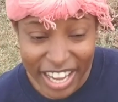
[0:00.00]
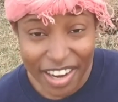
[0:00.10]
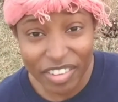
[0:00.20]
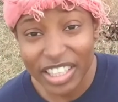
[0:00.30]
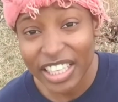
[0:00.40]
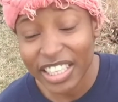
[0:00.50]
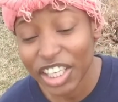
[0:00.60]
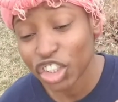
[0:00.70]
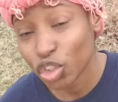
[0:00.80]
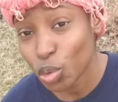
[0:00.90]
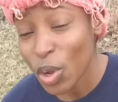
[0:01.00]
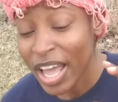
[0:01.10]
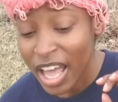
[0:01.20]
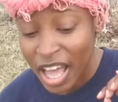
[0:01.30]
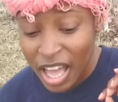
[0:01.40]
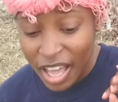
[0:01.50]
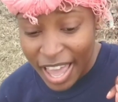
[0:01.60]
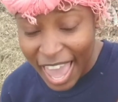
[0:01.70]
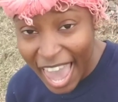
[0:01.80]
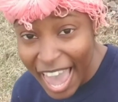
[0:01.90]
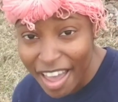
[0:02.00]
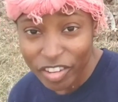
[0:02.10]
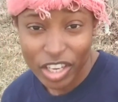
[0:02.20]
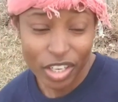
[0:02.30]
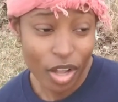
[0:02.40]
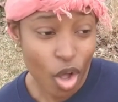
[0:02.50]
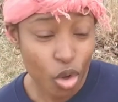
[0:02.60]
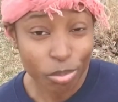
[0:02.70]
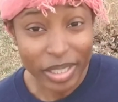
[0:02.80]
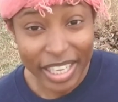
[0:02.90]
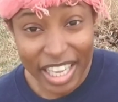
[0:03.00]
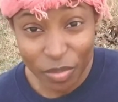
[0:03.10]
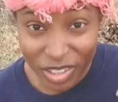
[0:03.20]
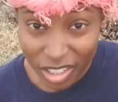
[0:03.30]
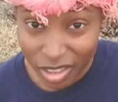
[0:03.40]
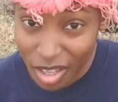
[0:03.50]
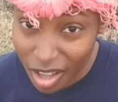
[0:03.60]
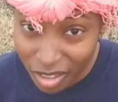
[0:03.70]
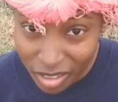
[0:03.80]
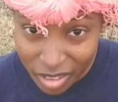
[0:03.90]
Everything that you have in your home began with a thought.